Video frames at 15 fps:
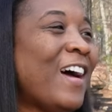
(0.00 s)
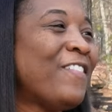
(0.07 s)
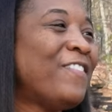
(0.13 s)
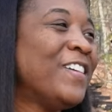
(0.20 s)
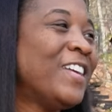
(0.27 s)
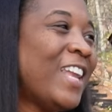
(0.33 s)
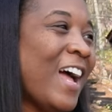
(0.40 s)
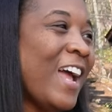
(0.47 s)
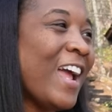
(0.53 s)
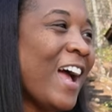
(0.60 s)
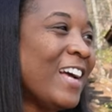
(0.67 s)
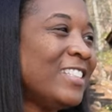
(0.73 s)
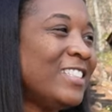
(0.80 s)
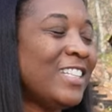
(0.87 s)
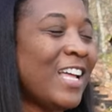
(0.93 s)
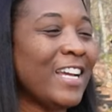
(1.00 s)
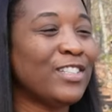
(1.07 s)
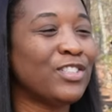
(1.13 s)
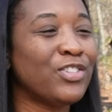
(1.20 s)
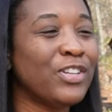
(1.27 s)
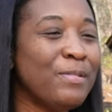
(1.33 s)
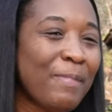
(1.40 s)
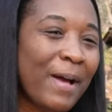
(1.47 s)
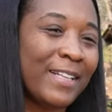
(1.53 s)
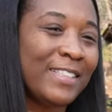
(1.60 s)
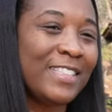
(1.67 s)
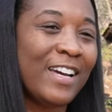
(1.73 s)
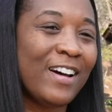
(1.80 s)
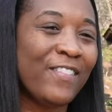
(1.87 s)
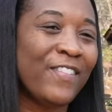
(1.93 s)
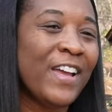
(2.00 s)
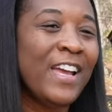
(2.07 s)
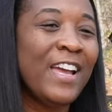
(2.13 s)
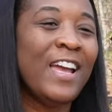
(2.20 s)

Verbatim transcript: I feel like I should like treat myself,